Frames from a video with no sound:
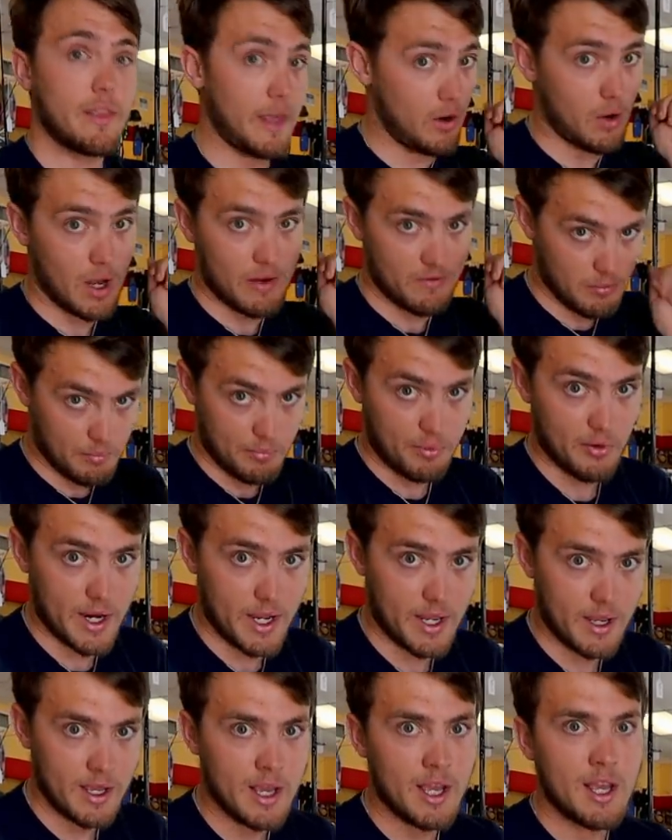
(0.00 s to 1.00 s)
They don't have a
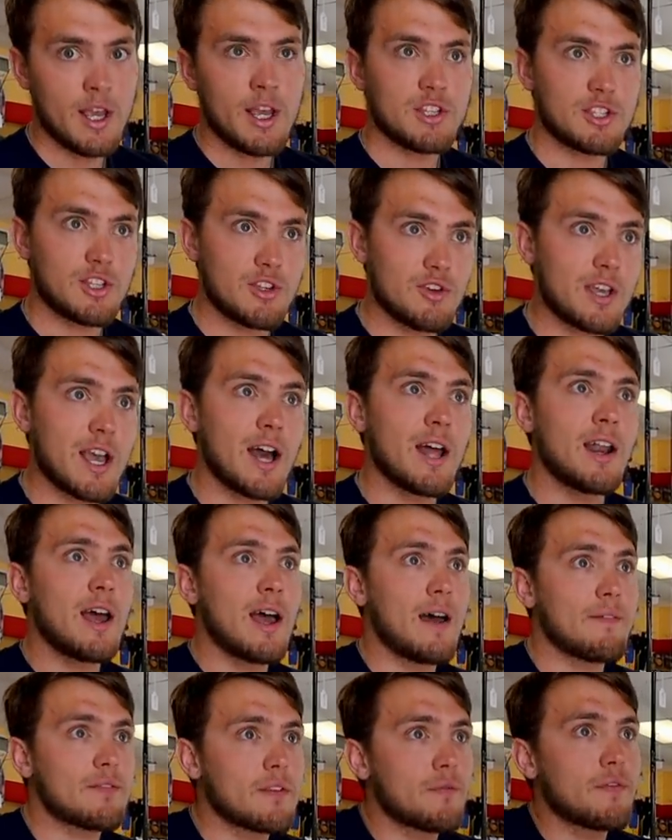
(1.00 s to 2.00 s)
break, so you kind
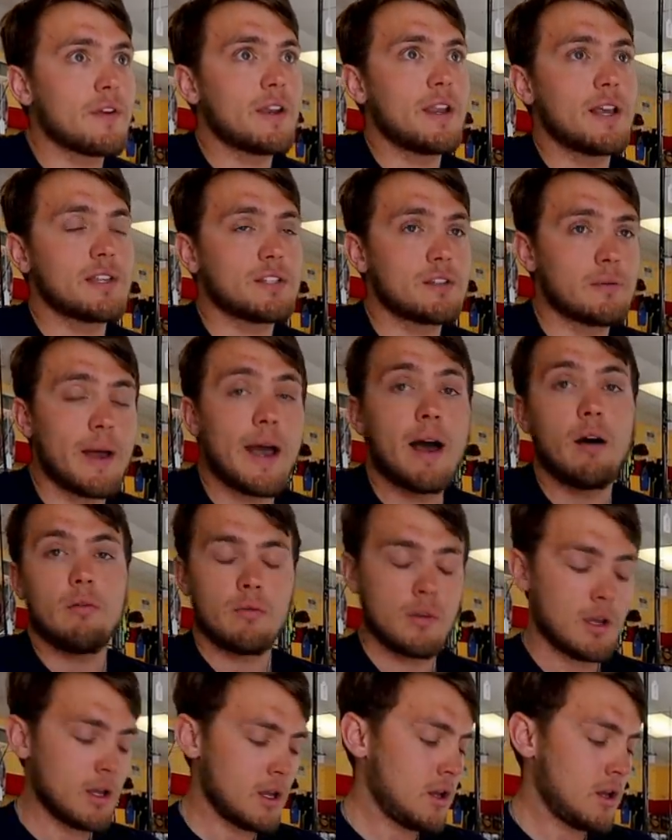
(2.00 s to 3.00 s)
of have to finesse them out.